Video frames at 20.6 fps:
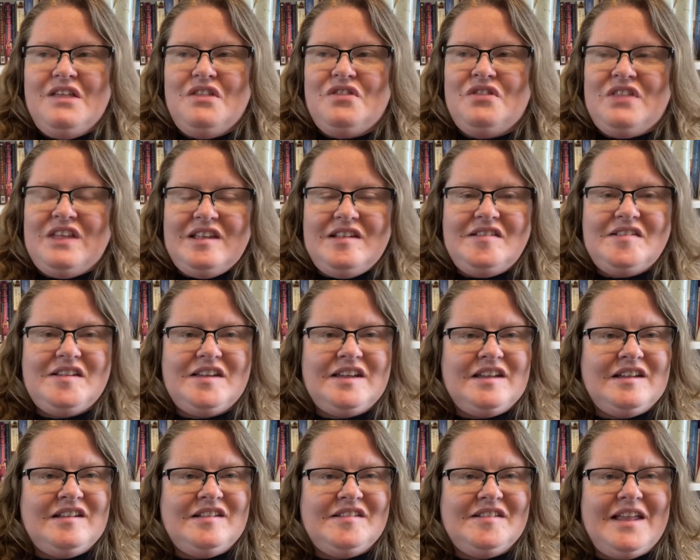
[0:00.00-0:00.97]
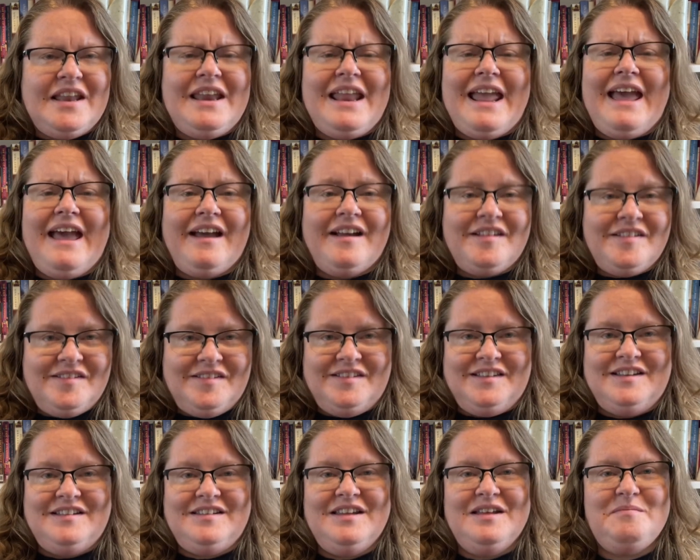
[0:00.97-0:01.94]
This is an
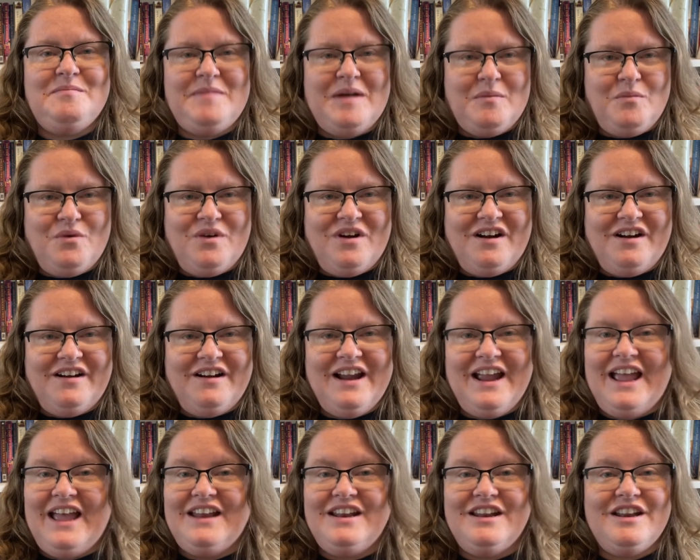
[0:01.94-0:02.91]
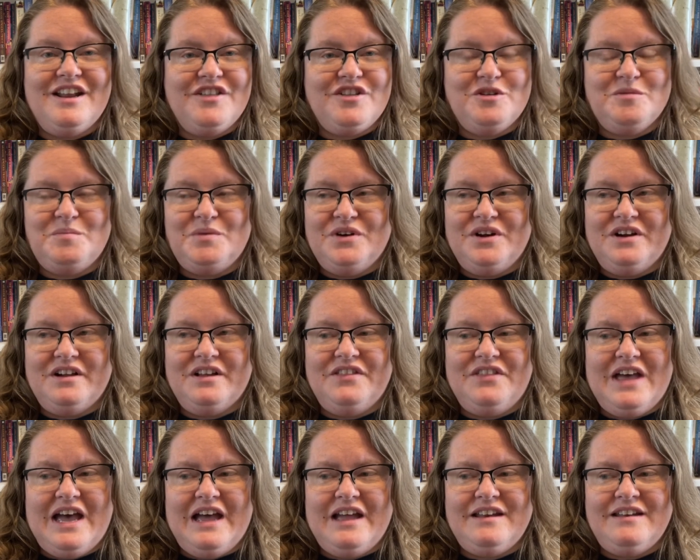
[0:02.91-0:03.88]
excellent memoir and another book
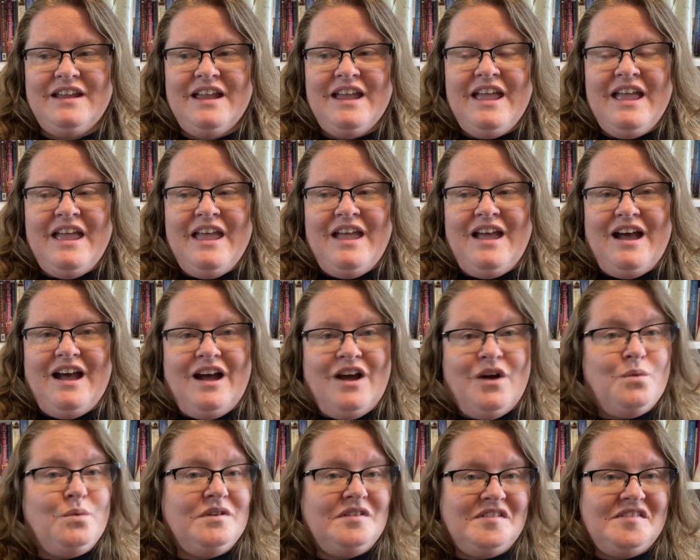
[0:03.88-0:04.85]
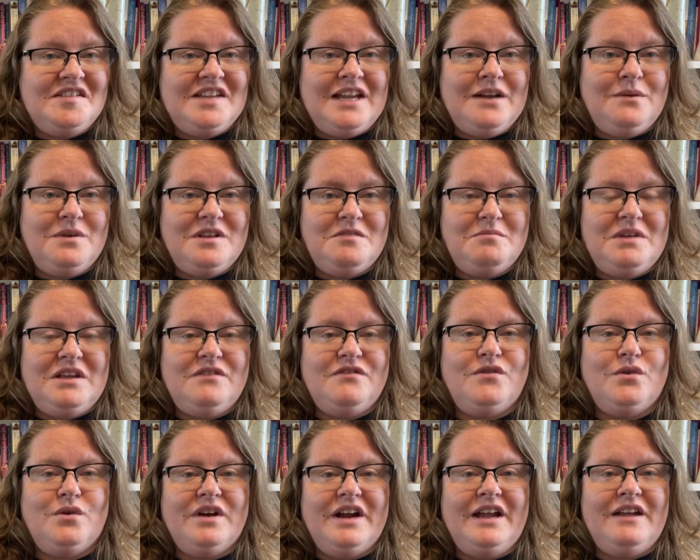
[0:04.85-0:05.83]
that uh, will stay with me
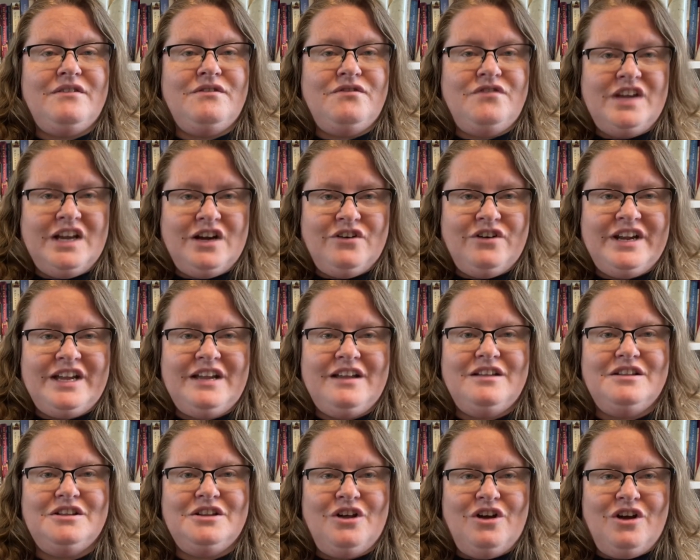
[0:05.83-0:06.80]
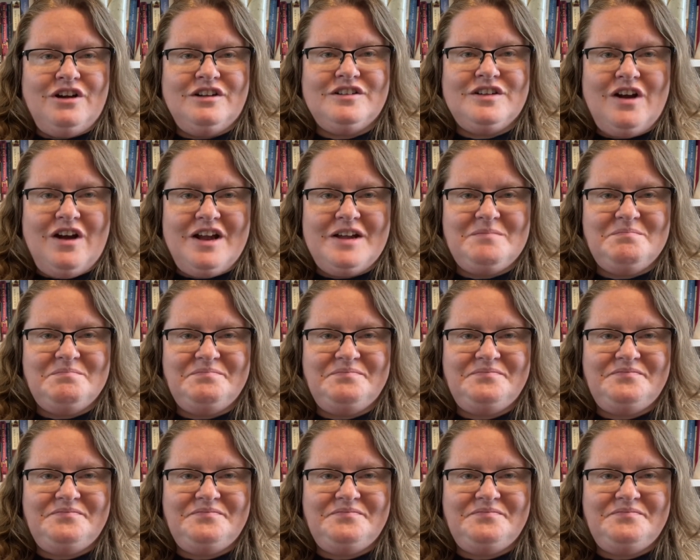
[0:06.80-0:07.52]
for a very long time.